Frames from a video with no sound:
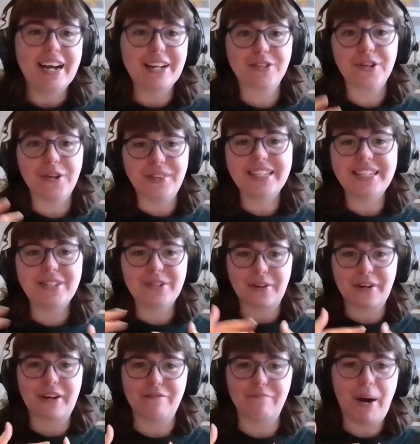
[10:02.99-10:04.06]
And this
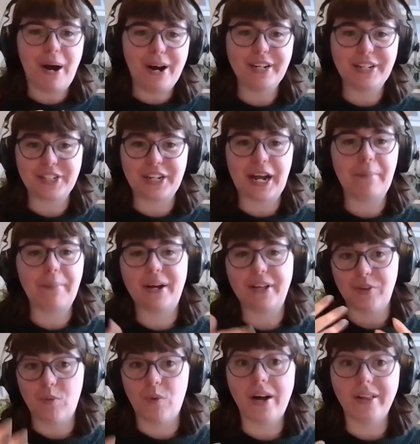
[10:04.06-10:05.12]
sort of partnership
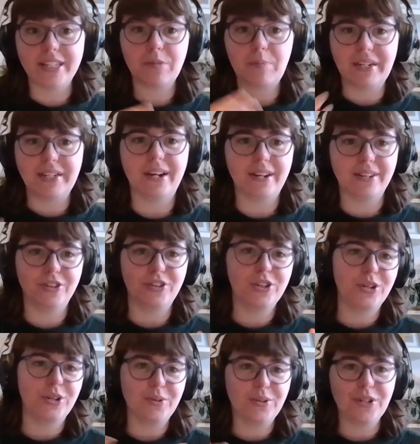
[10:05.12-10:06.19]
and the work that's been done
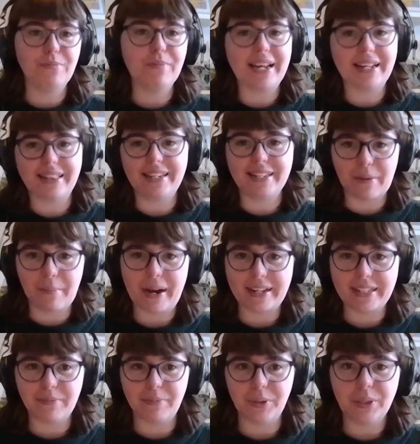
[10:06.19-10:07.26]
to make these
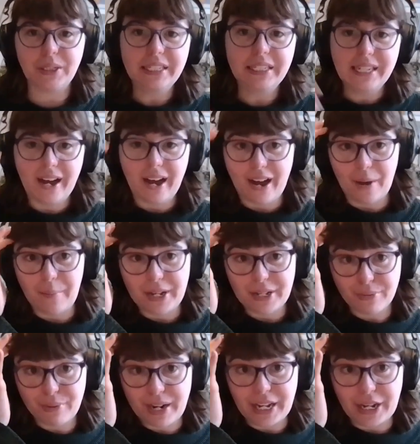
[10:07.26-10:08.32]
compatible
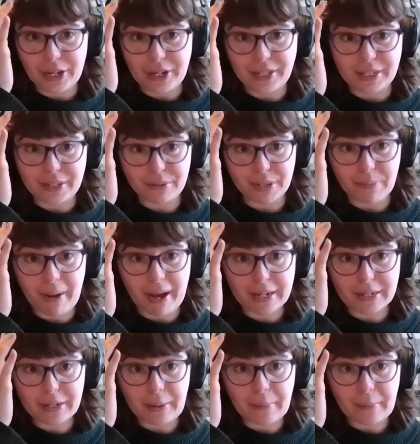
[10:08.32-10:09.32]
is really good in this respect.